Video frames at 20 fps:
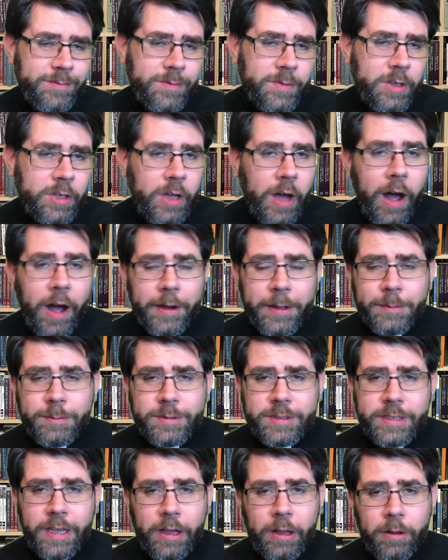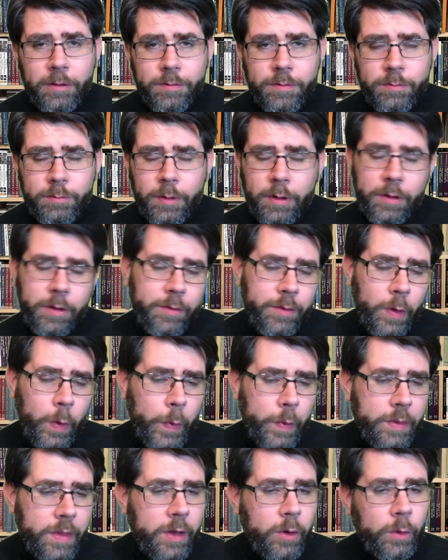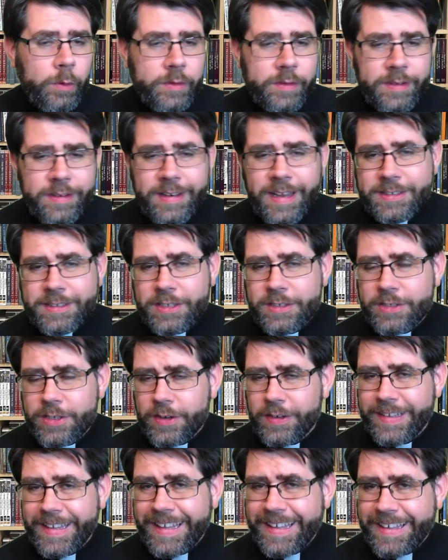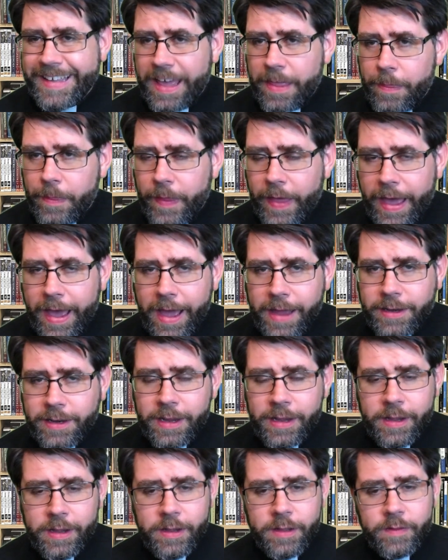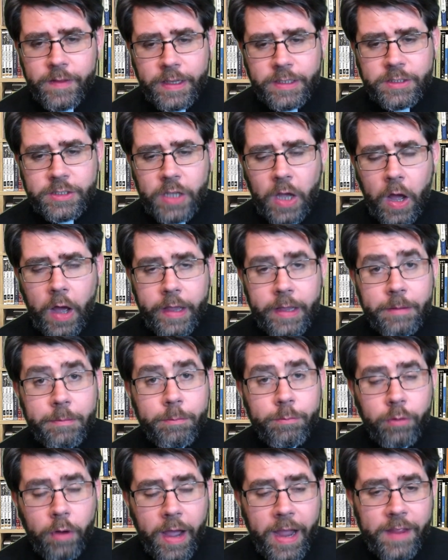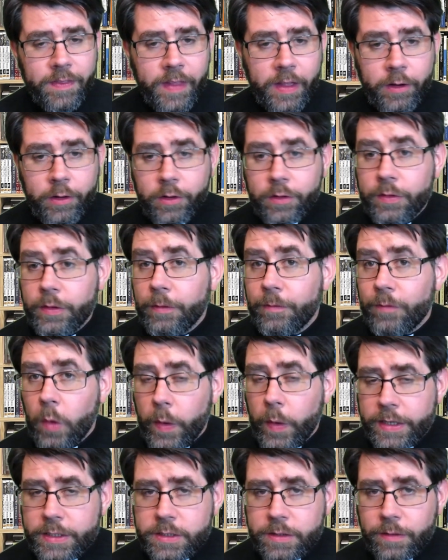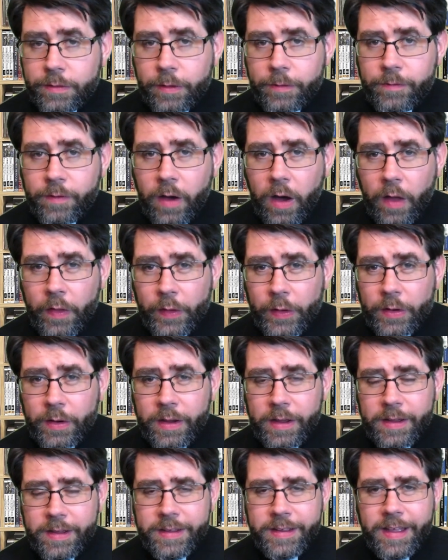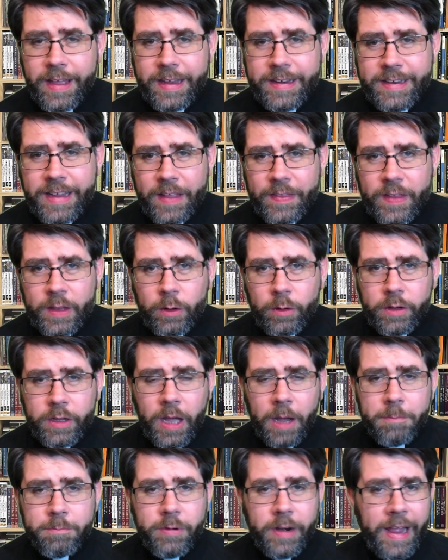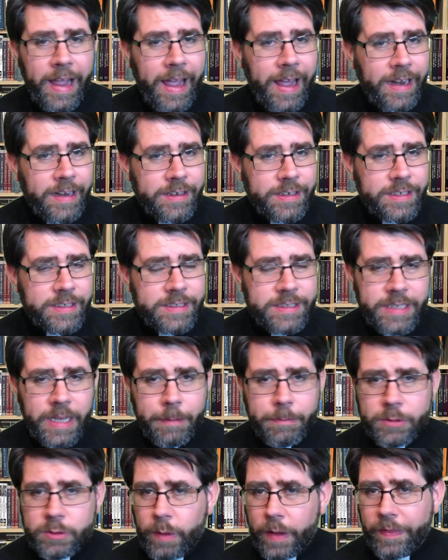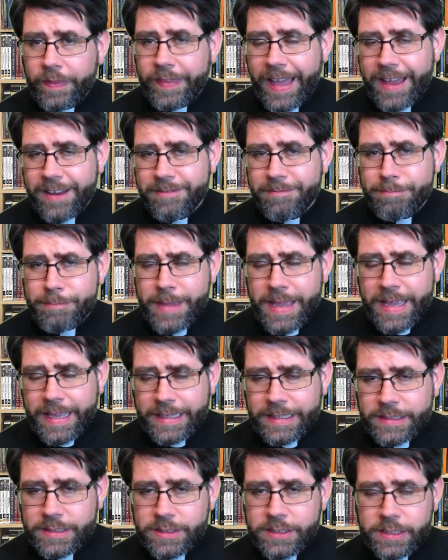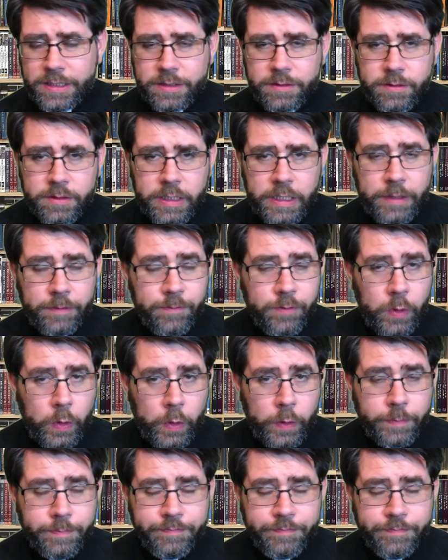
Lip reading: God himself, although they don't necessarily get that. They saw him bright, they heard the voice of the Father, and yet they don't comprehend, it seems, what that means in full.